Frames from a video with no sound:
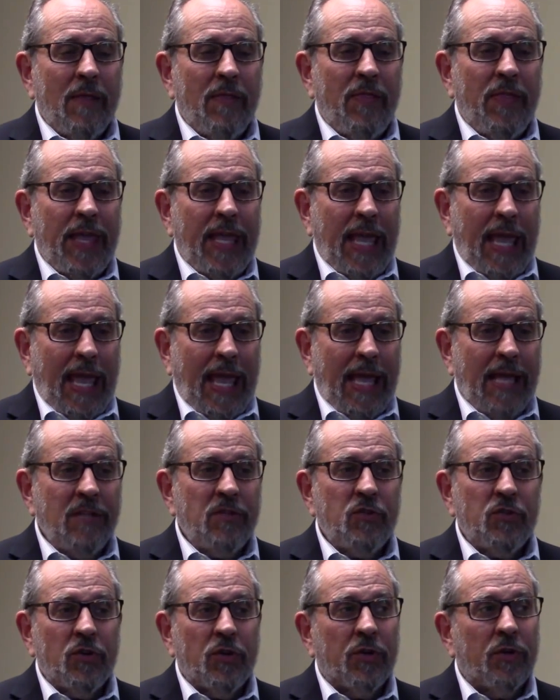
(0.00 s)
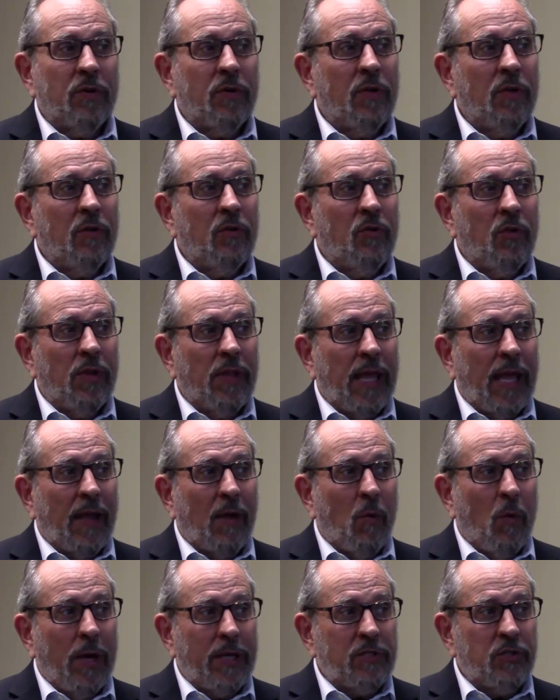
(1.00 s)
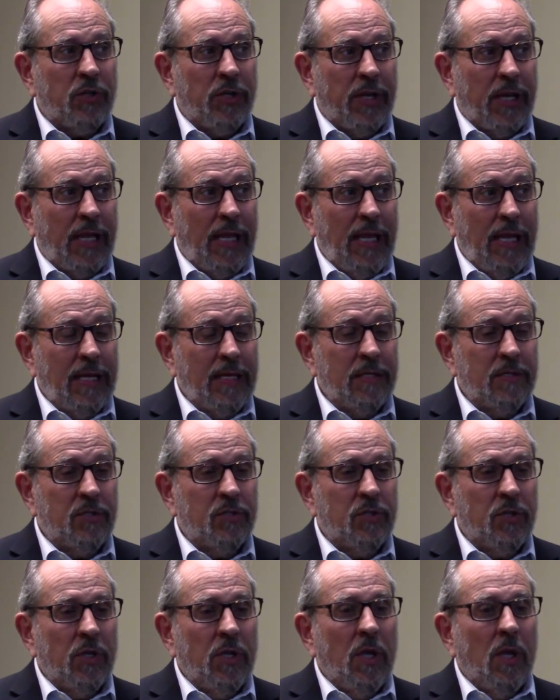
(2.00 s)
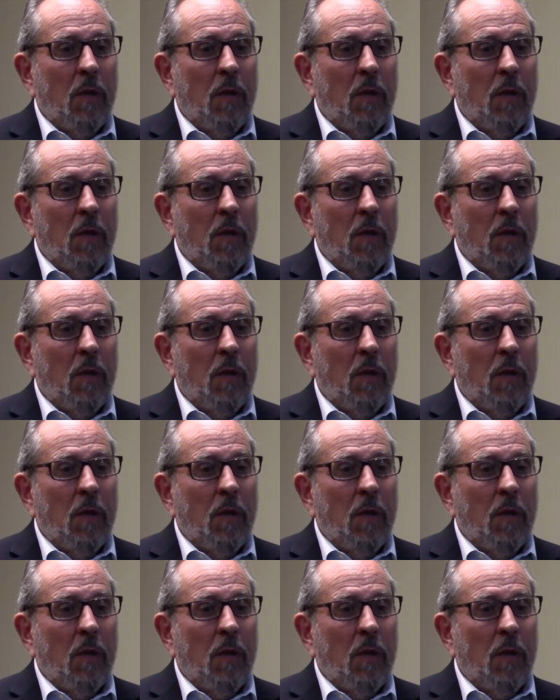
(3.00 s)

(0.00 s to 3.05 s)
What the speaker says: the answer to that question is